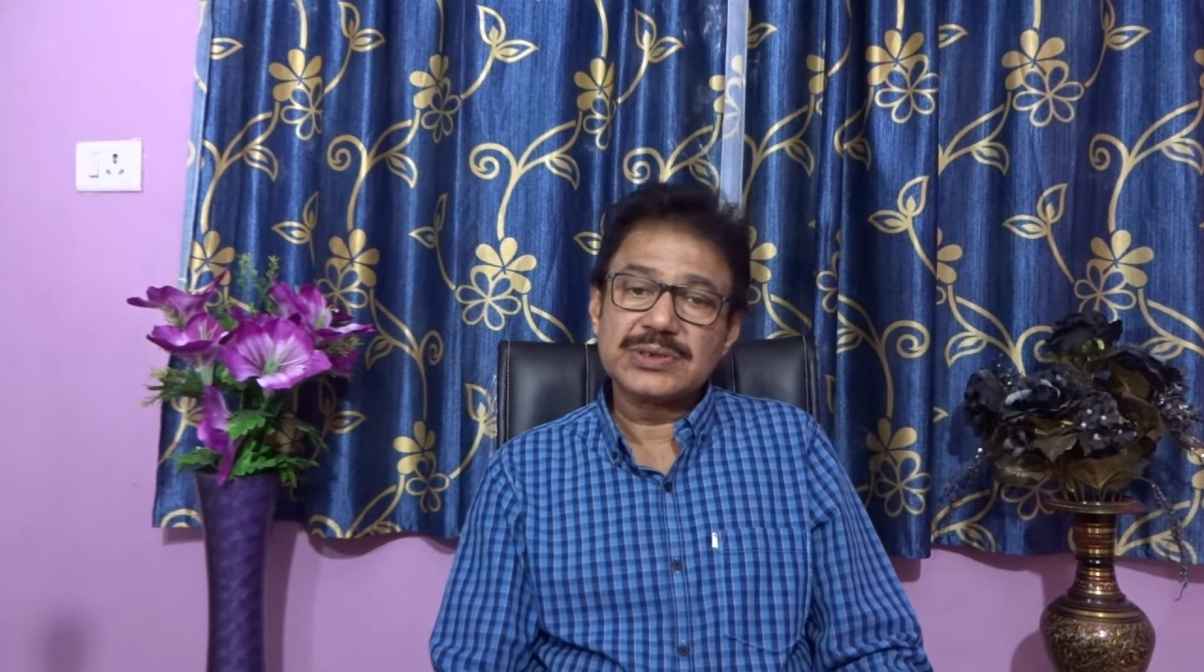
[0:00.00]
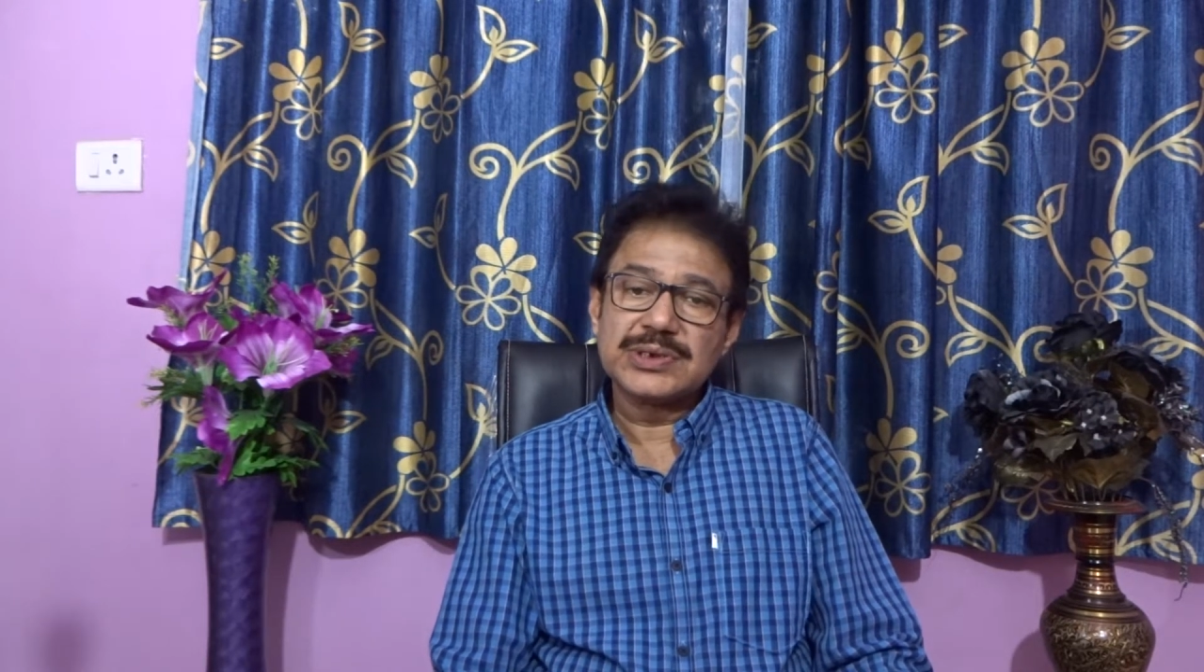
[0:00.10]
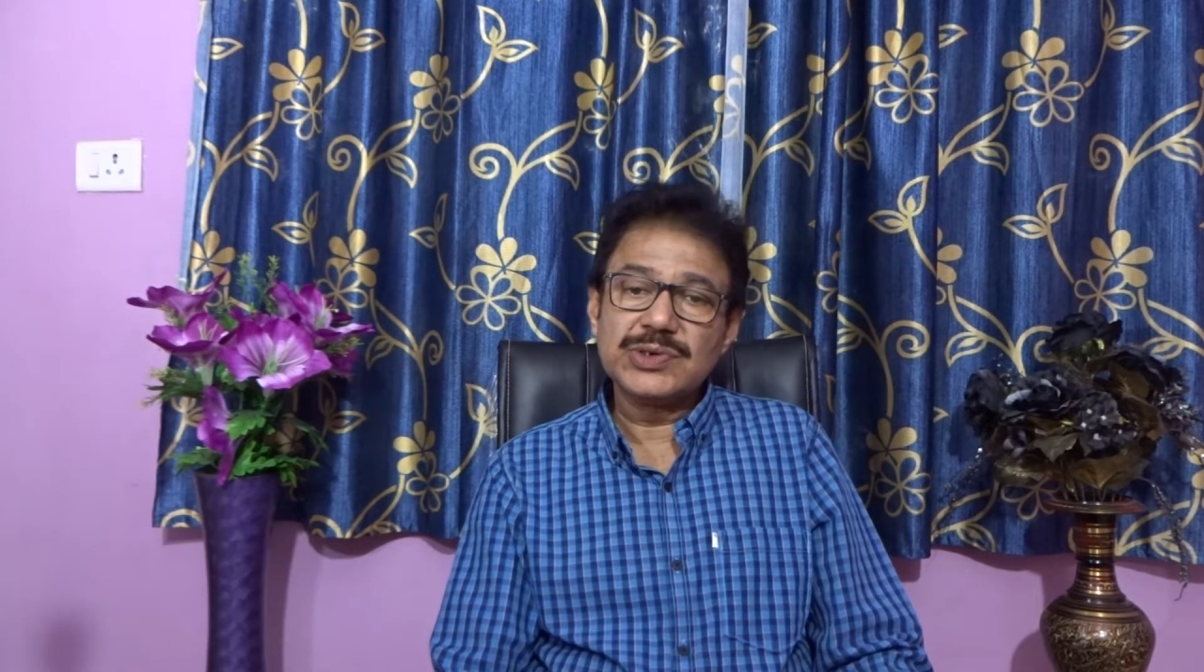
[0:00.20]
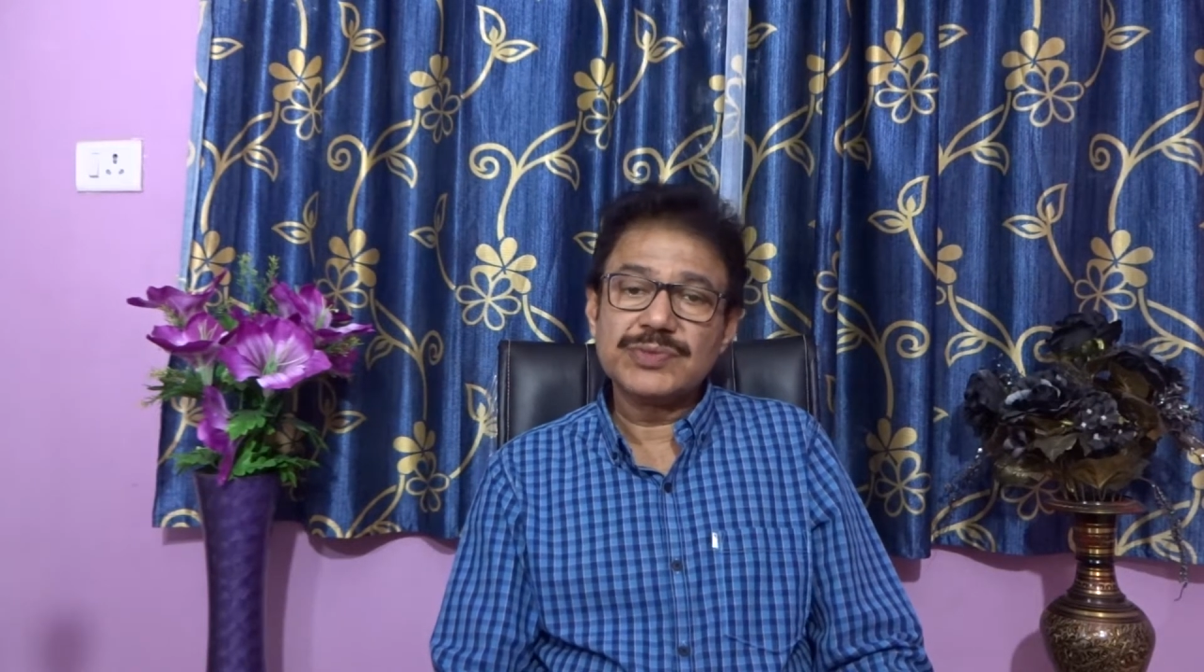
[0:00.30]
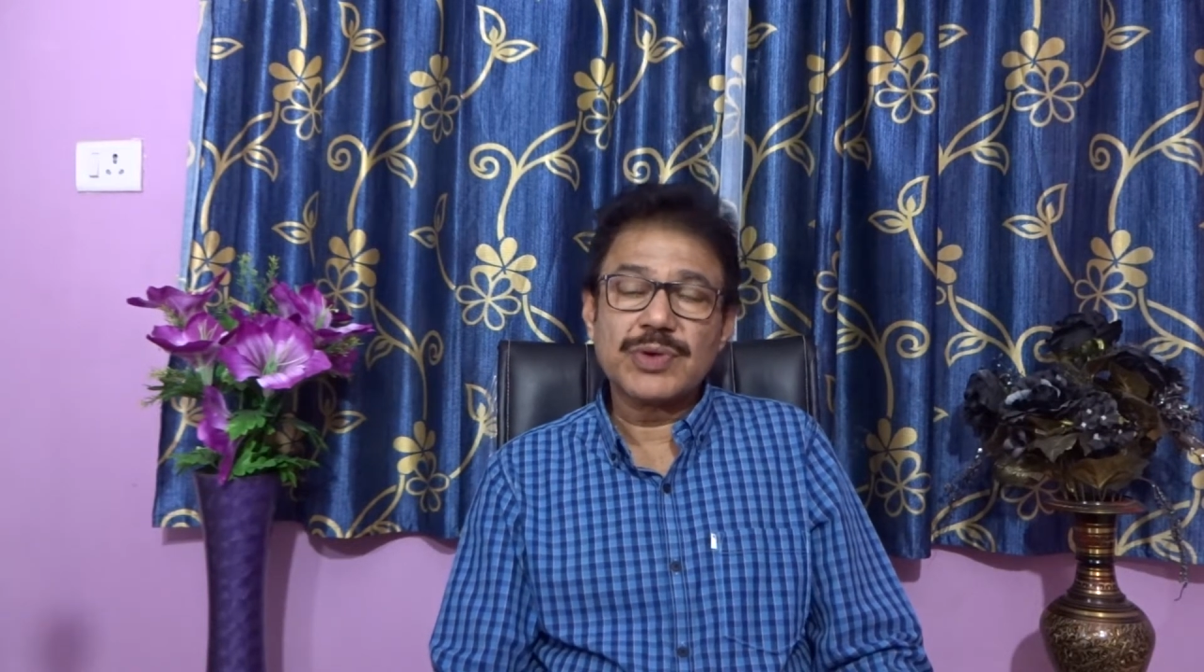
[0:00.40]

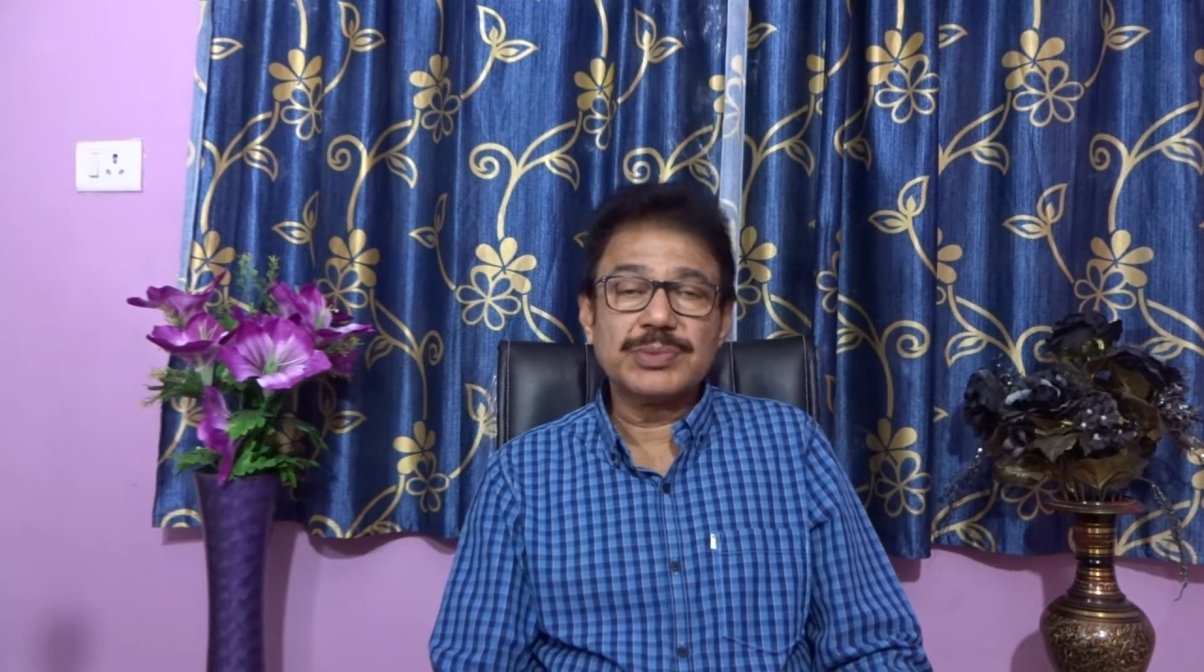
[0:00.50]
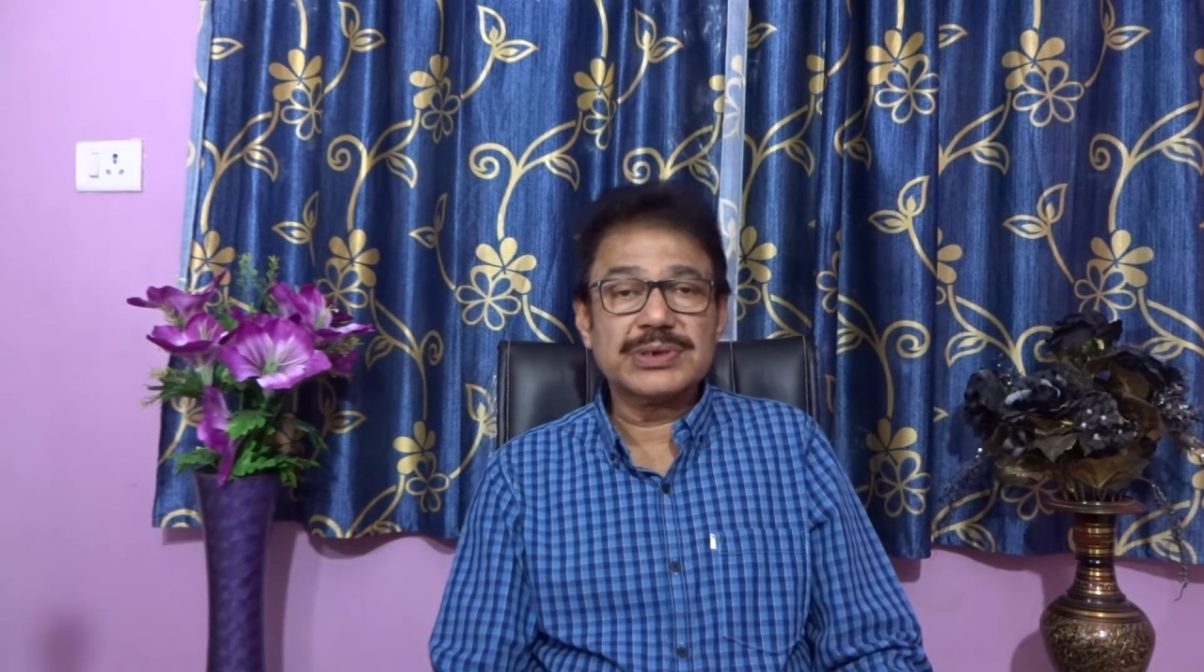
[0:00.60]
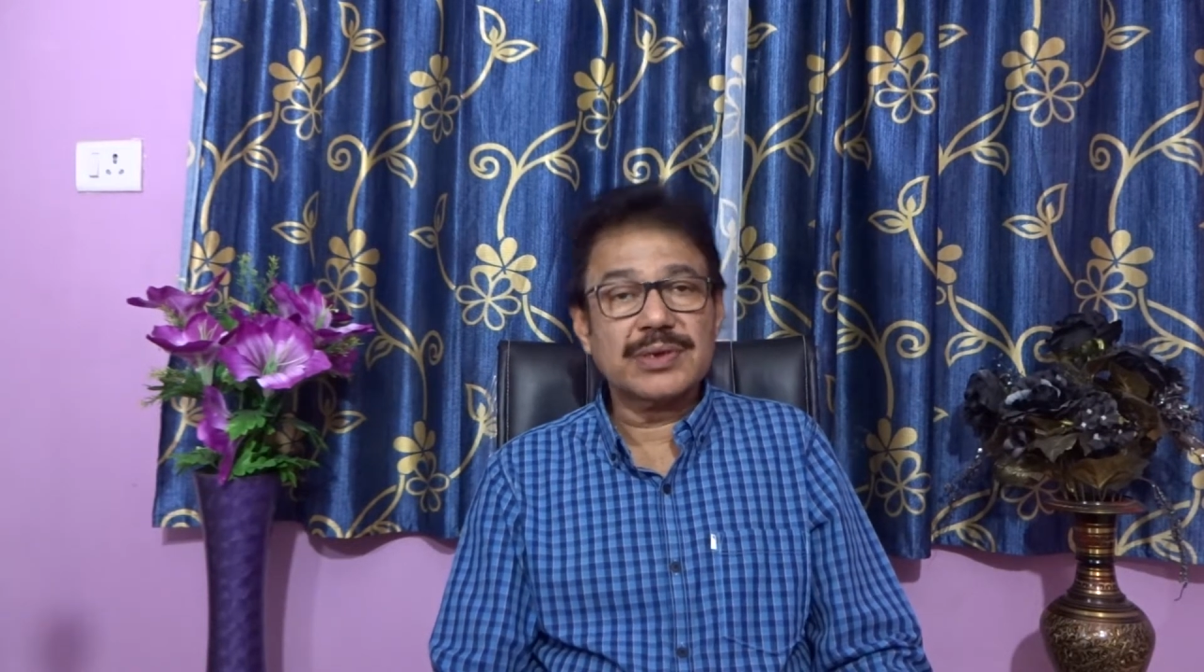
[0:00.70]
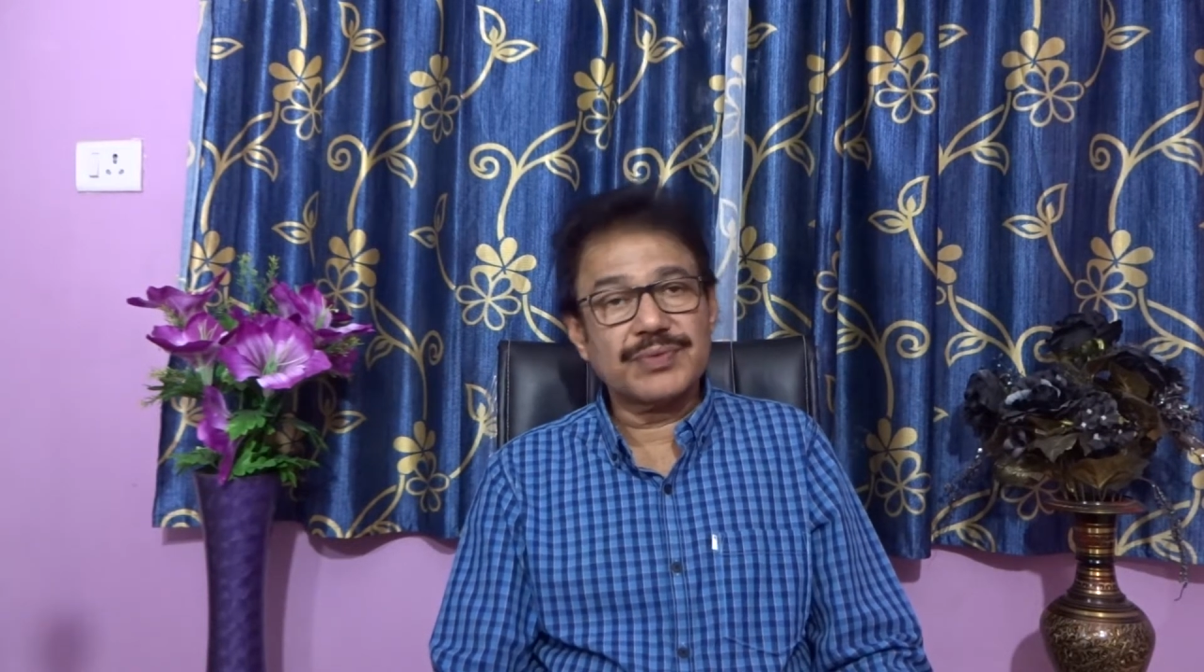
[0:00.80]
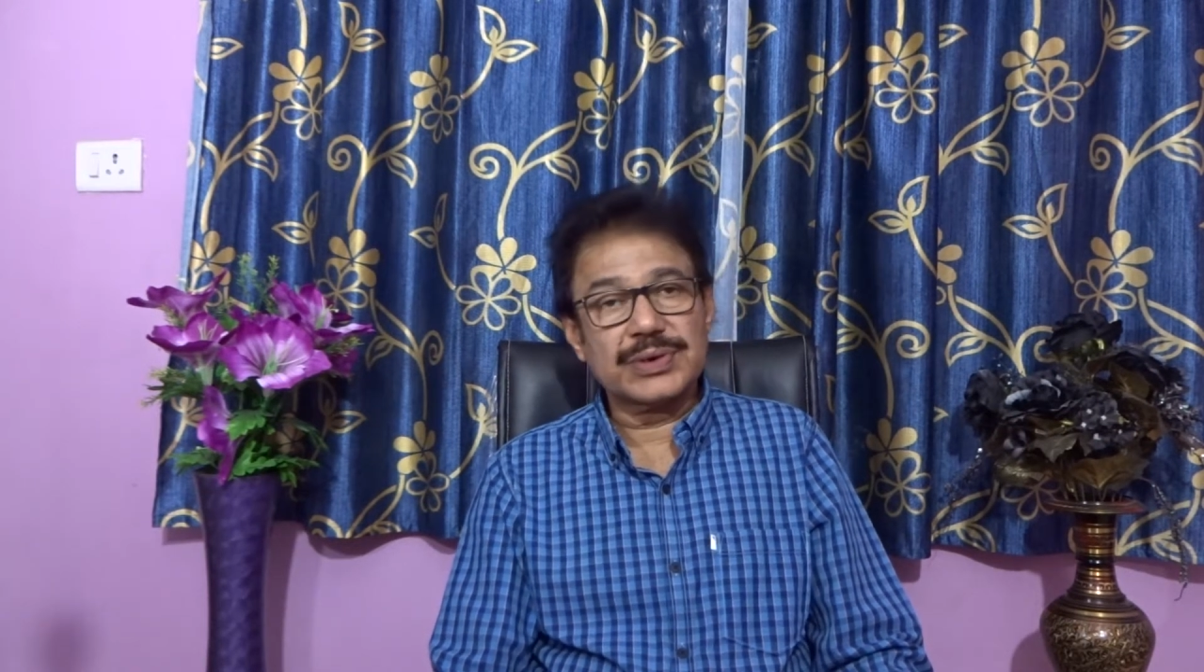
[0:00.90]
new
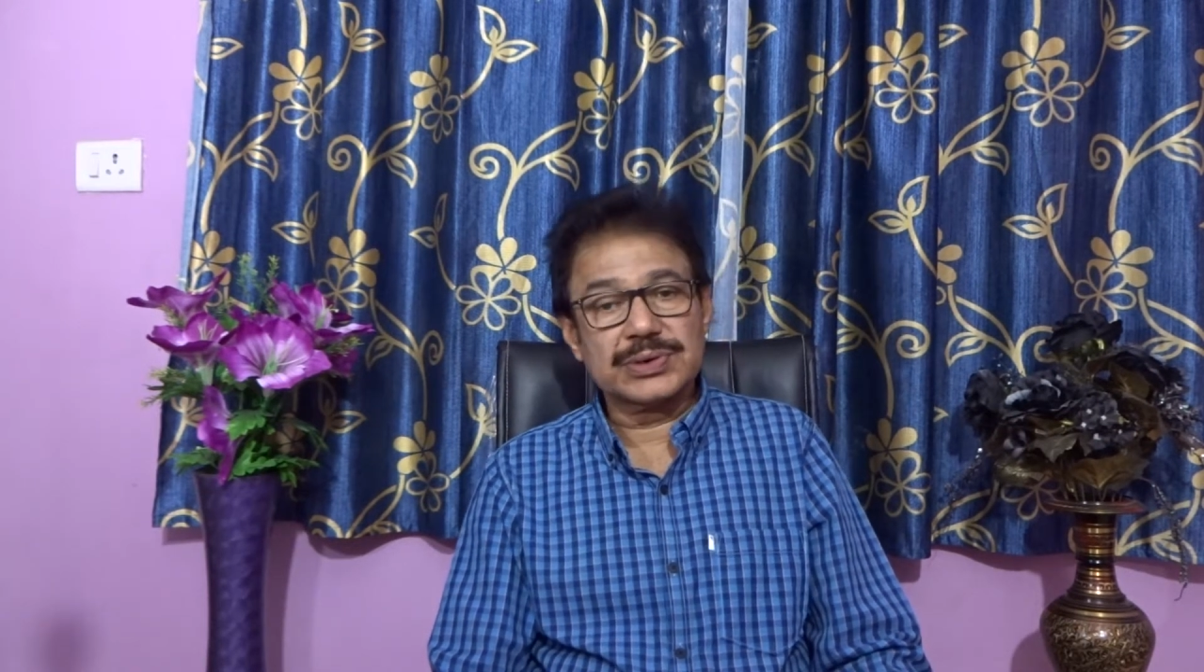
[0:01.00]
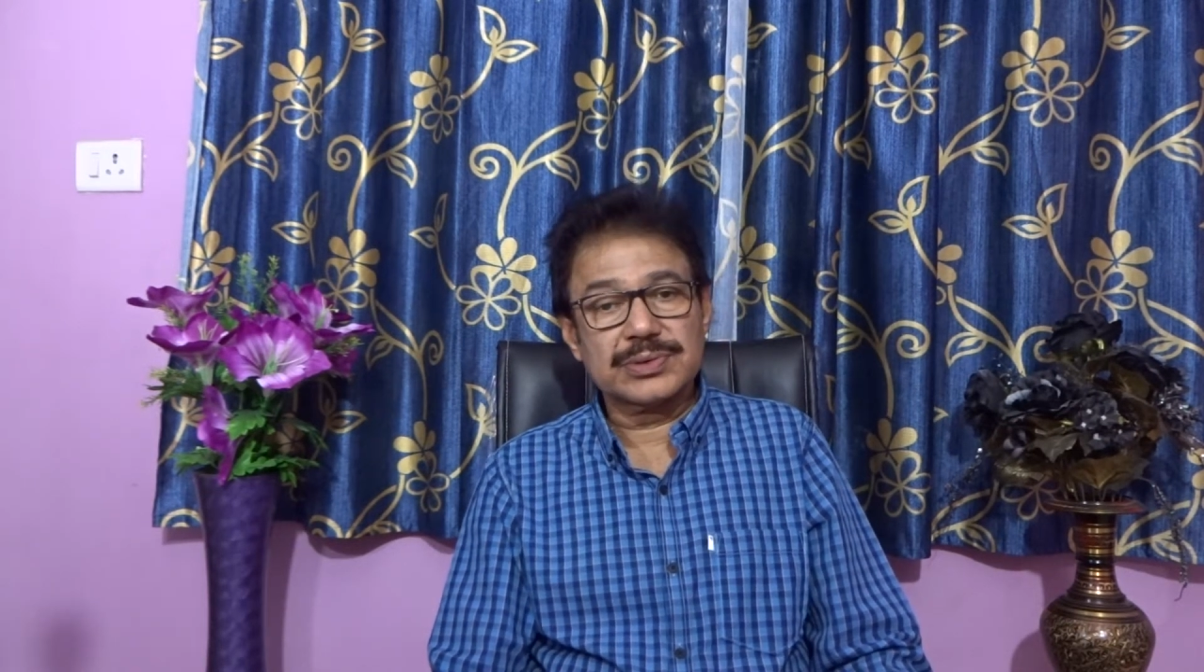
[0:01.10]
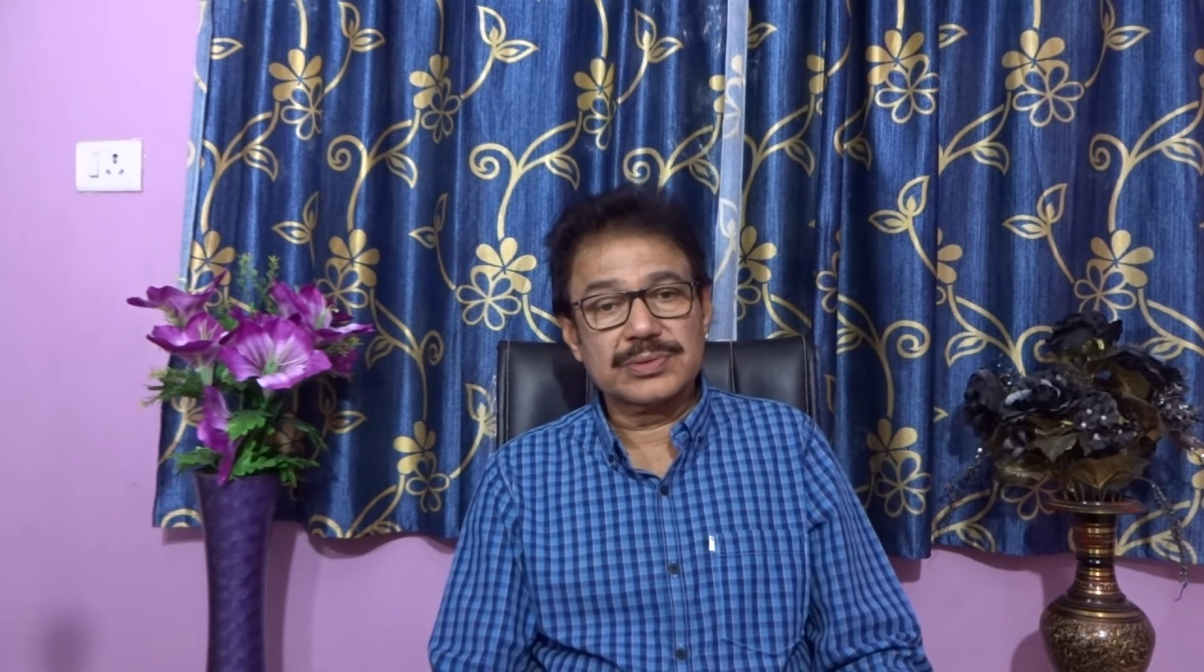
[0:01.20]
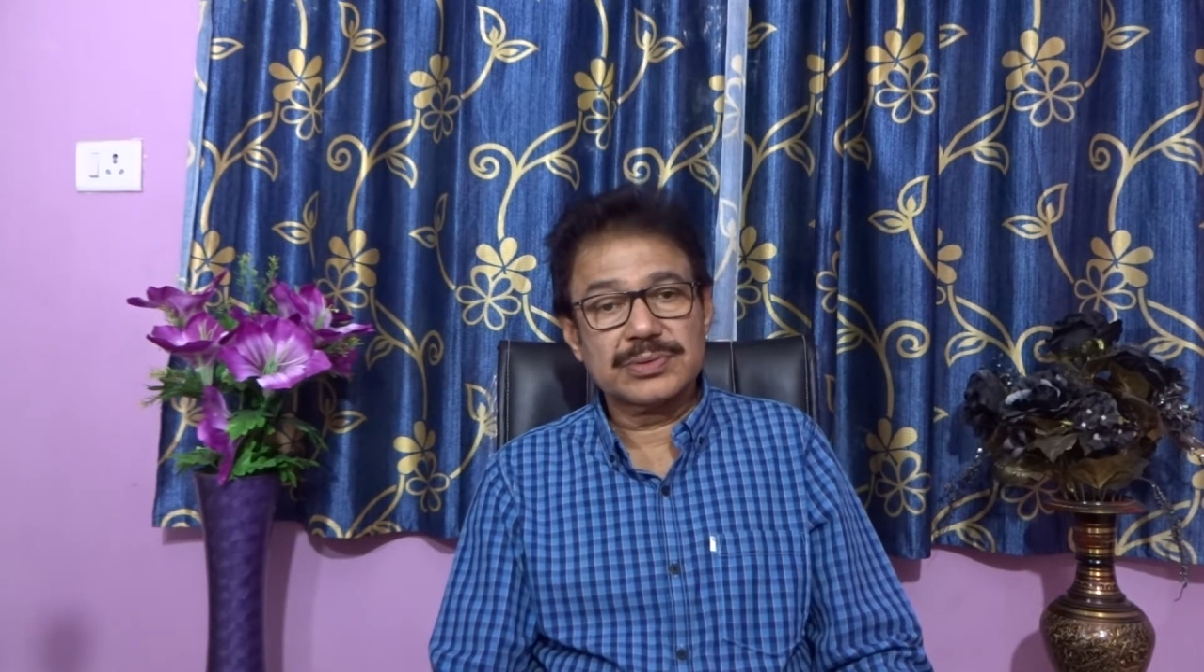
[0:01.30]
information first.